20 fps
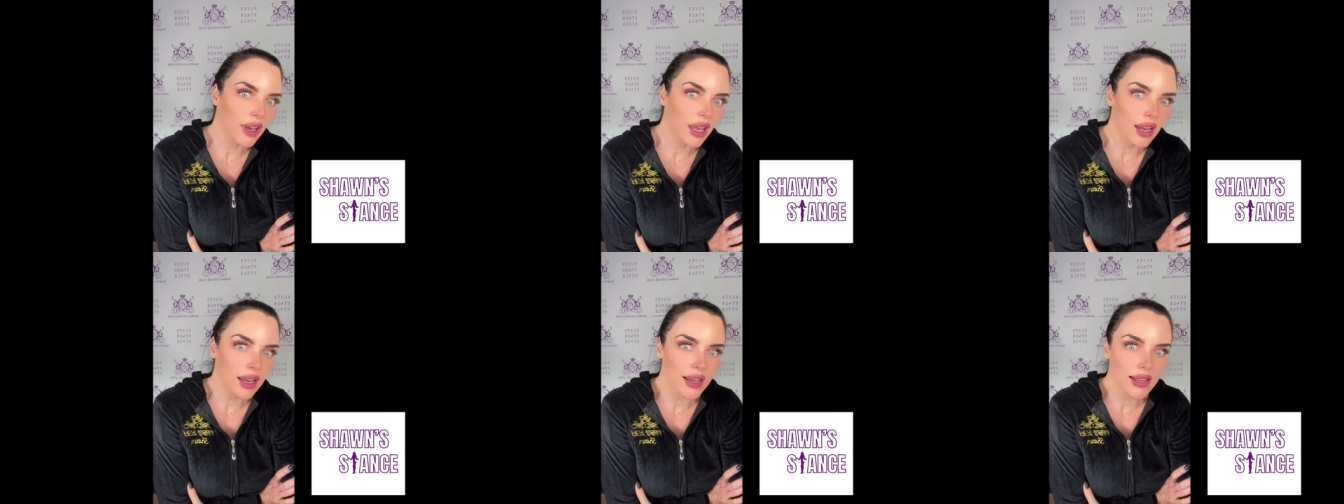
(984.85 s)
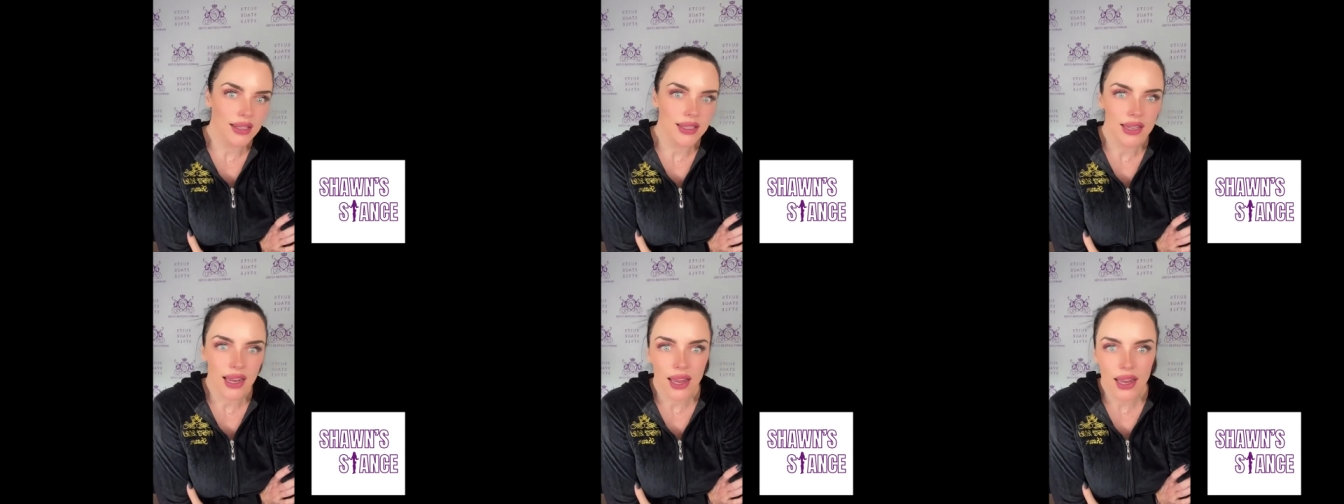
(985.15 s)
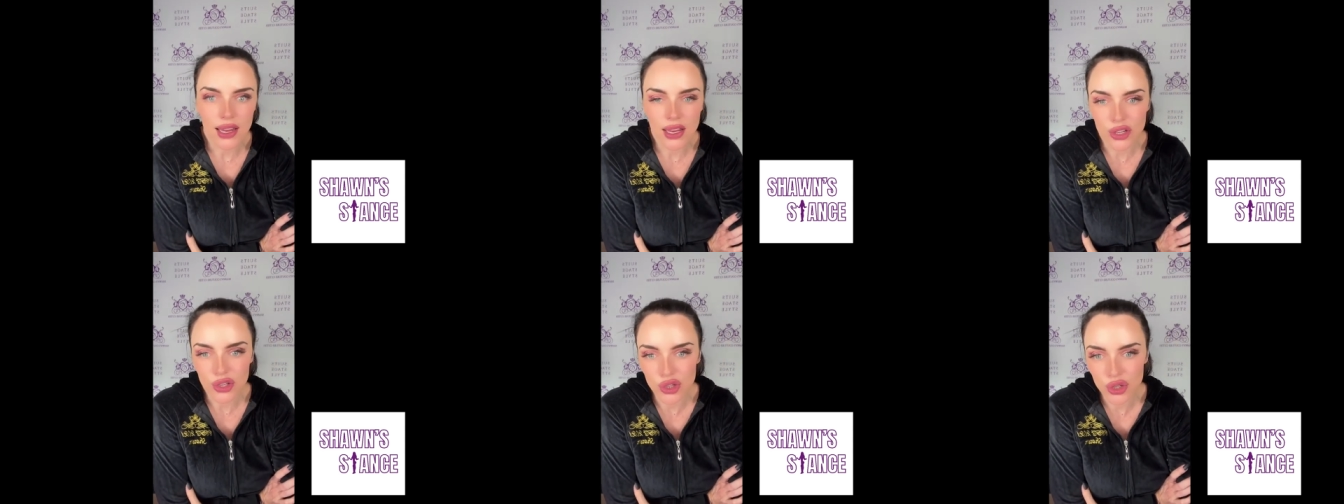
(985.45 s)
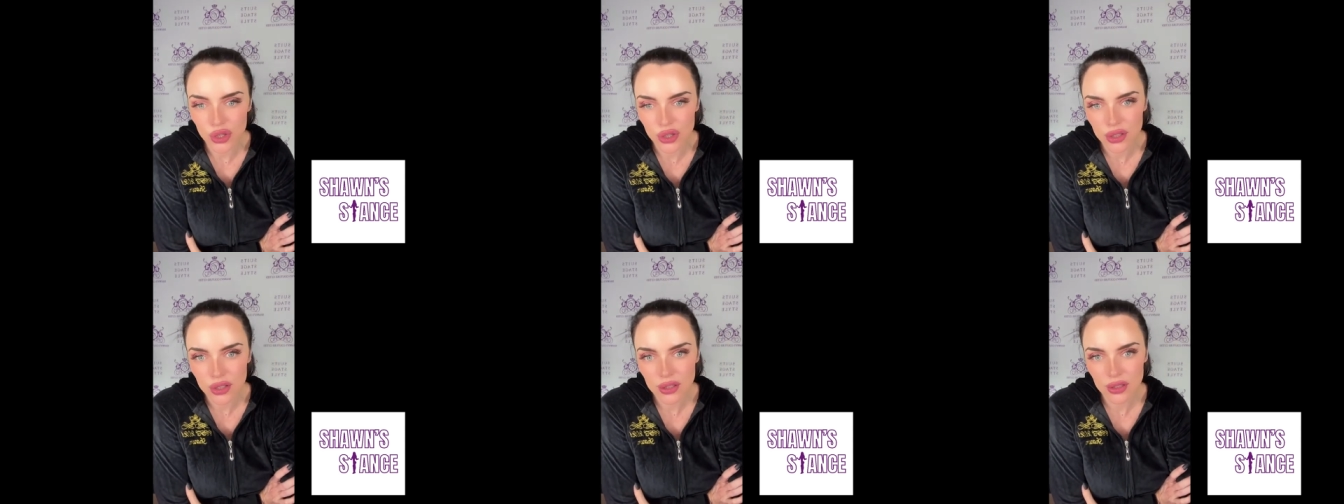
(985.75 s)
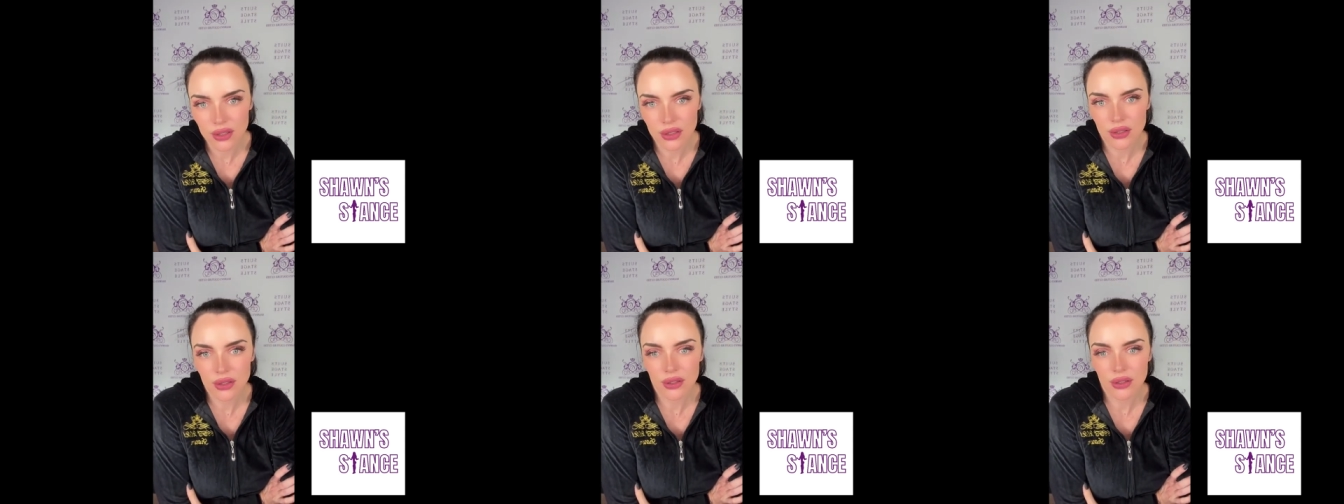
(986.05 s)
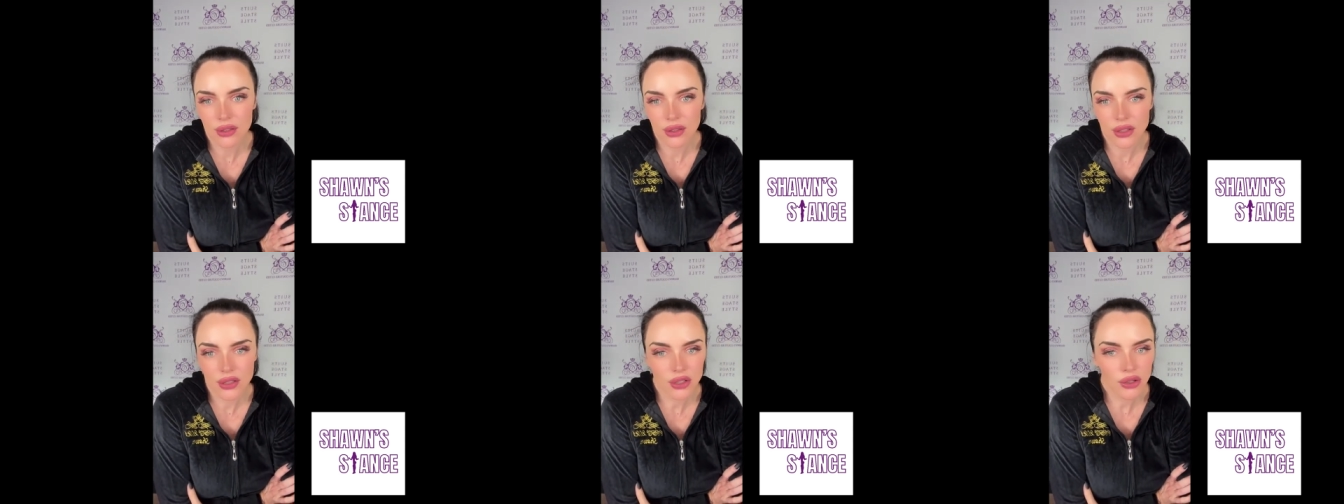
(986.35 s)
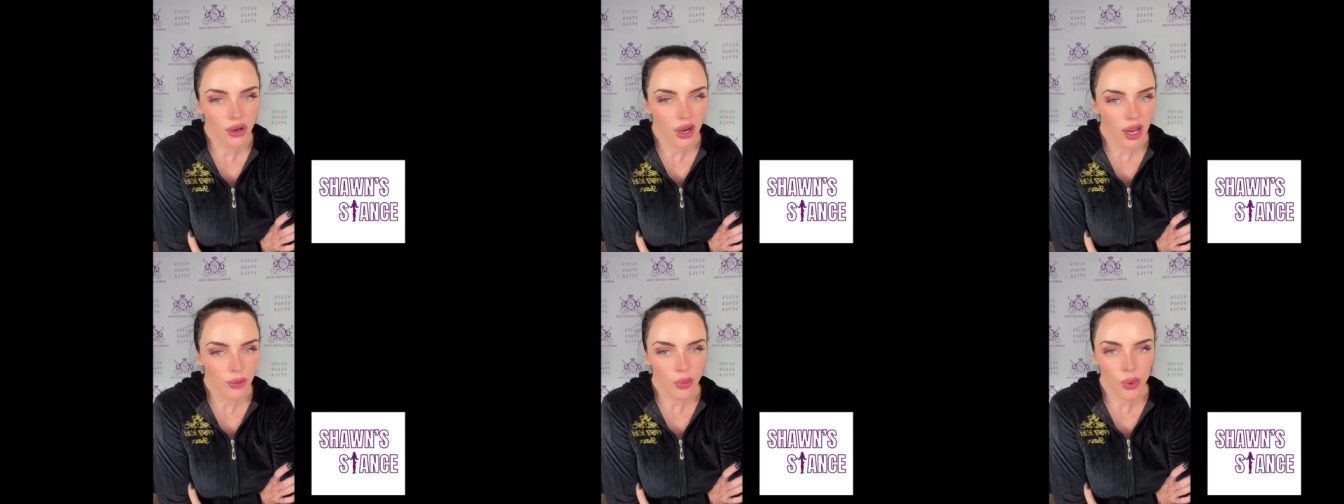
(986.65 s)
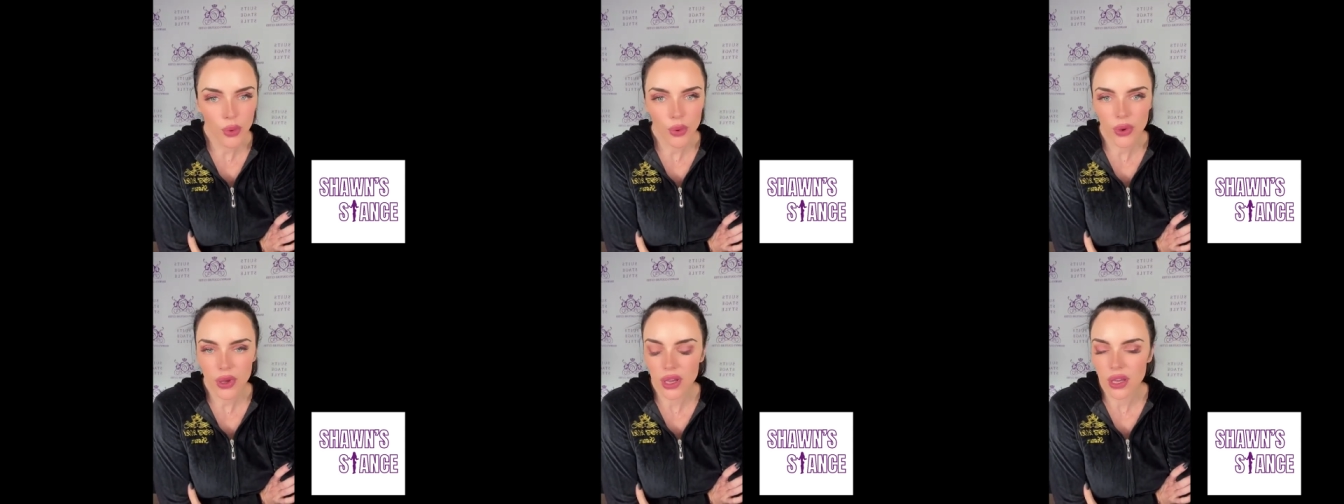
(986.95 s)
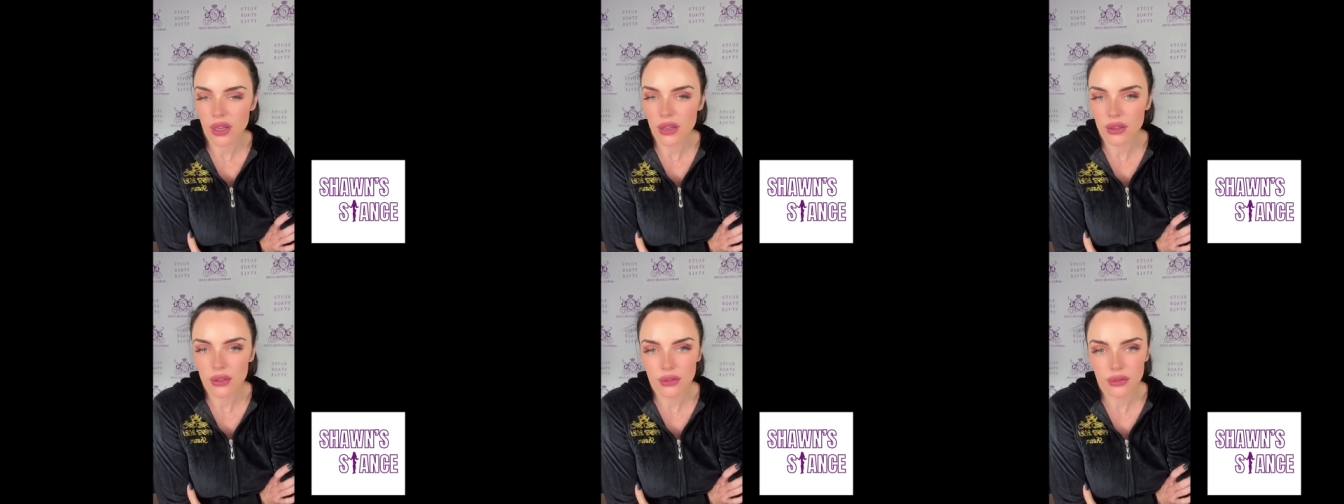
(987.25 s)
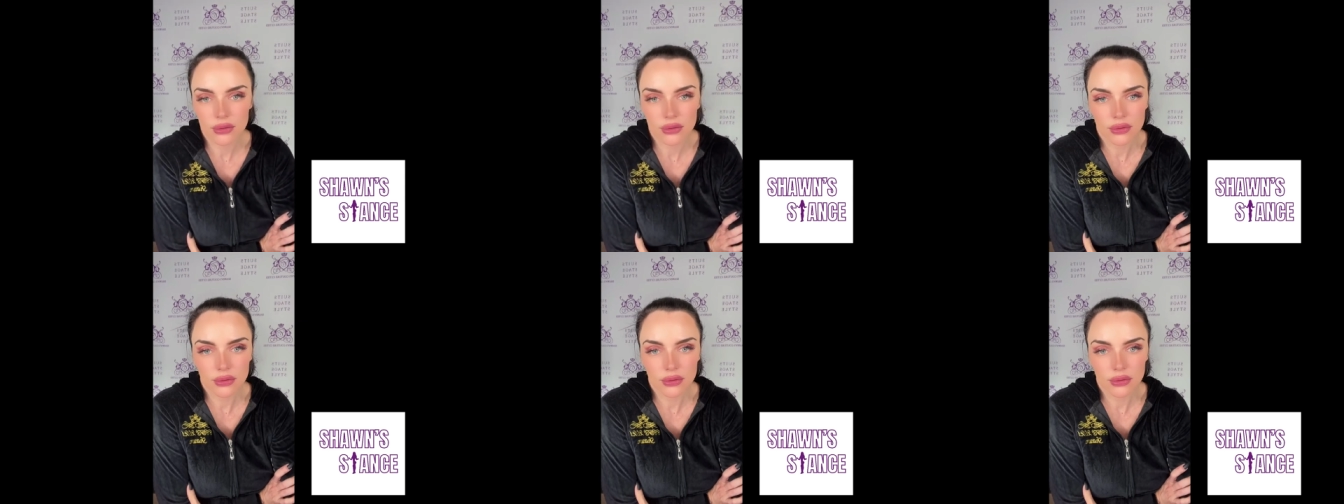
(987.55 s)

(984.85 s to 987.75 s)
of getting on stage. It's a great point.